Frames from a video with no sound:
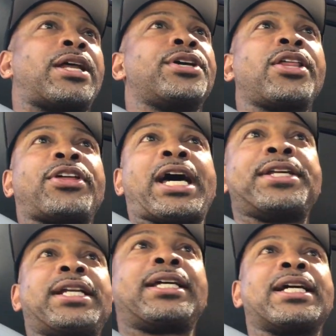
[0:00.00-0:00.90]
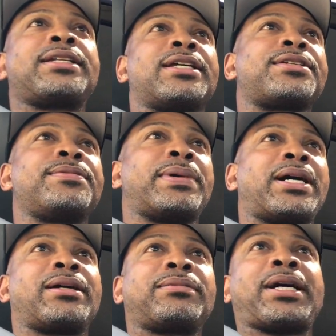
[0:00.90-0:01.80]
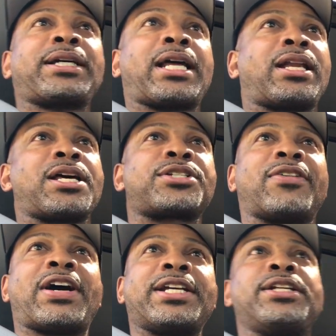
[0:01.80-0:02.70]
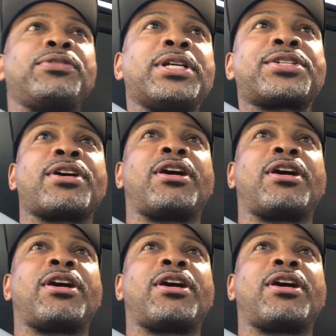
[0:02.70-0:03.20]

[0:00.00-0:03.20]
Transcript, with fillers: Another thing I need to get is my, I got a lot of stuff I need to do this